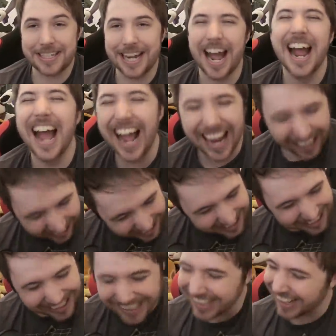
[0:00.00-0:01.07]
time.
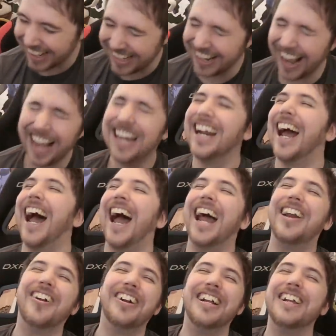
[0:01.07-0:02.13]
I
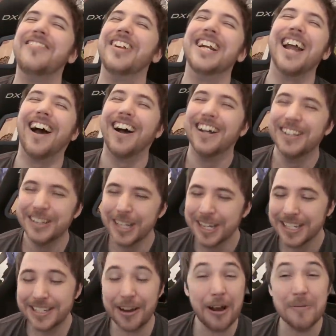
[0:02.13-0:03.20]
don't even know.
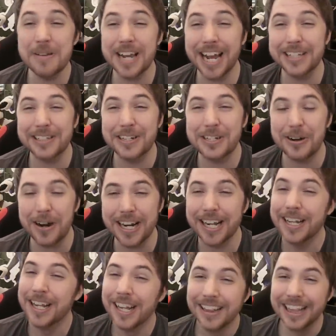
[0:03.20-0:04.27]
So I hope you guys enjoyed
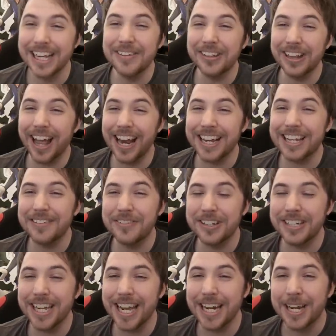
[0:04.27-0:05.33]
it. Leave a like if you
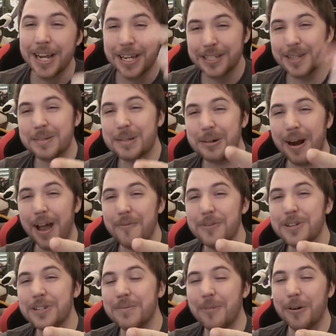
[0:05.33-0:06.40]
did. Subscribe for
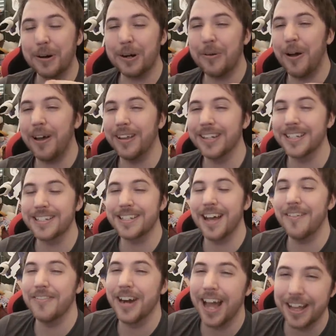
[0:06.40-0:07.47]
some more quality
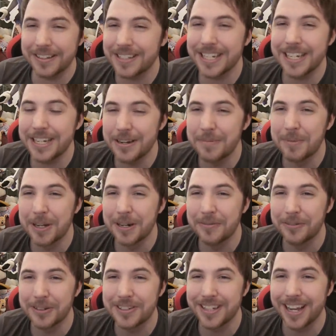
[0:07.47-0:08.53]
stuff, and I'll see you
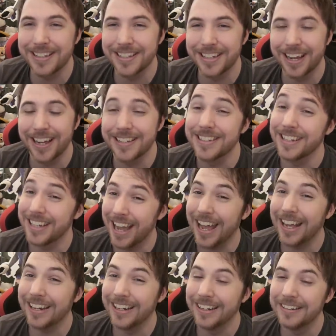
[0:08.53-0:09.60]
beautiful sons of guns
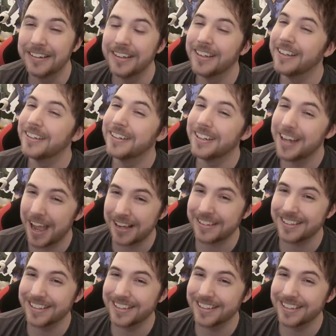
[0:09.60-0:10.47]
again next